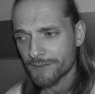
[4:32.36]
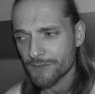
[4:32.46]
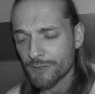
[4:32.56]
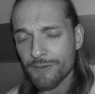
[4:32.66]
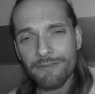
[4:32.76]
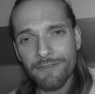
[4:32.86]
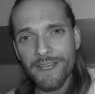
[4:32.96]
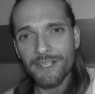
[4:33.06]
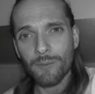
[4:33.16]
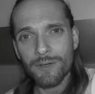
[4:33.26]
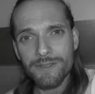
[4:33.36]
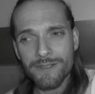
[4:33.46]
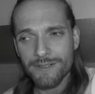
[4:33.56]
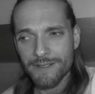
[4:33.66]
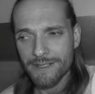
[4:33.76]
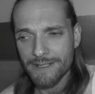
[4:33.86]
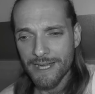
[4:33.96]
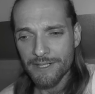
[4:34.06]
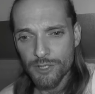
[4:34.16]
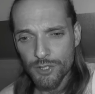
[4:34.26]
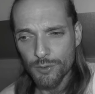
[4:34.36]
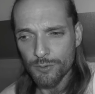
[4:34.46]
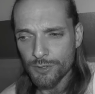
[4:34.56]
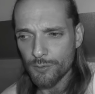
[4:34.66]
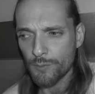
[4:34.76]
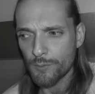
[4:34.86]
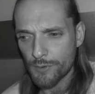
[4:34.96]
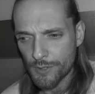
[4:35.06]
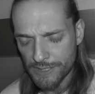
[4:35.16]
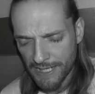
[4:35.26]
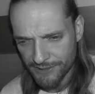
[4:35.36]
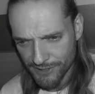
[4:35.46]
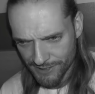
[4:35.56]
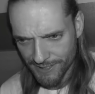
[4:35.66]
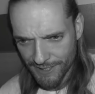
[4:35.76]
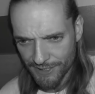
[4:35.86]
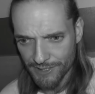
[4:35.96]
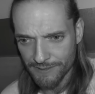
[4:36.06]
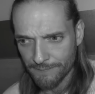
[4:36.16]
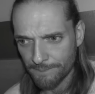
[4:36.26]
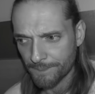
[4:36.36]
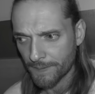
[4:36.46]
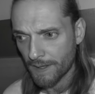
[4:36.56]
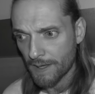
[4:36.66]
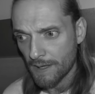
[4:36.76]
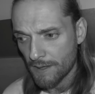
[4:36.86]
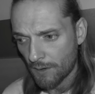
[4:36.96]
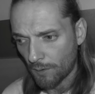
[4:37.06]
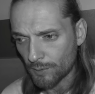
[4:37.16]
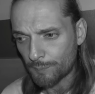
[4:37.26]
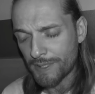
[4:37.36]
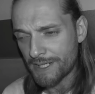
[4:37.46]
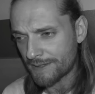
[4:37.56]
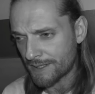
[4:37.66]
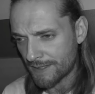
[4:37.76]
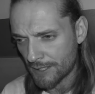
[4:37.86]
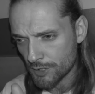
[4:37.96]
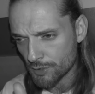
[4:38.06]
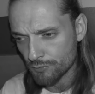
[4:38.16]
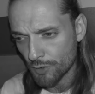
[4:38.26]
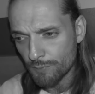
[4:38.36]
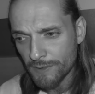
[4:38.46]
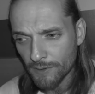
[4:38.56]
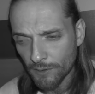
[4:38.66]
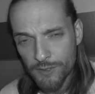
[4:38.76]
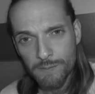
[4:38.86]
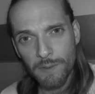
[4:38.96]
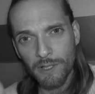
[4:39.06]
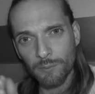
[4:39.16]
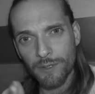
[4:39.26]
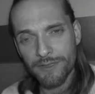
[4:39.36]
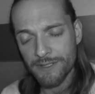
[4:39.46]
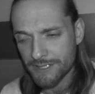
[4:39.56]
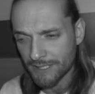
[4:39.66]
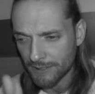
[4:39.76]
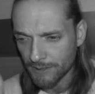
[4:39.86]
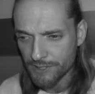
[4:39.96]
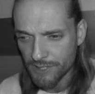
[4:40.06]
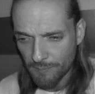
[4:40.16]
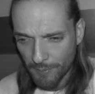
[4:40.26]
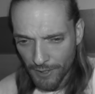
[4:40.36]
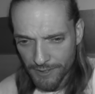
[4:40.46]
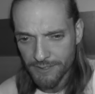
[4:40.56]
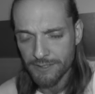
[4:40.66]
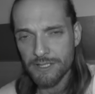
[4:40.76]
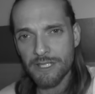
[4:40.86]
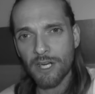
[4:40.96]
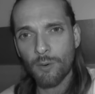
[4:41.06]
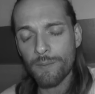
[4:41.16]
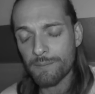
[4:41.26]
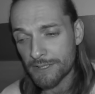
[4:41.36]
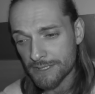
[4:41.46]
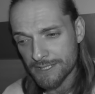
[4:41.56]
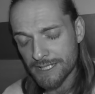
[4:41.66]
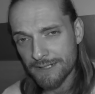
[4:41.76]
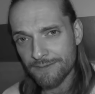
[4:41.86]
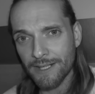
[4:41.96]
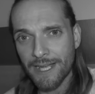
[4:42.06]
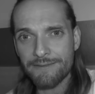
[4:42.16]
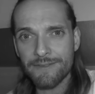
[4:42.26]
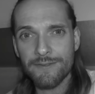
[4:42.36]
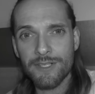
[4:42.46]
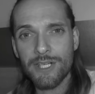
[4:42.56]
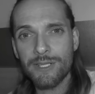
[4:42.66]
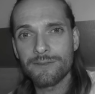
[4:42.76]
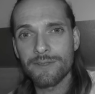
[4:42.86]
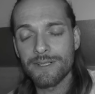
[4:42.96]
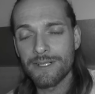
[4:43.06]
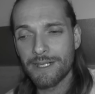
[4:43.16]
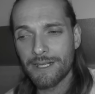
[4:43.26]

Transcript: So the fate was that due to the legislation, albeit that there is a room in the hospital with the skills and the persons and the equipment to save the life of the children,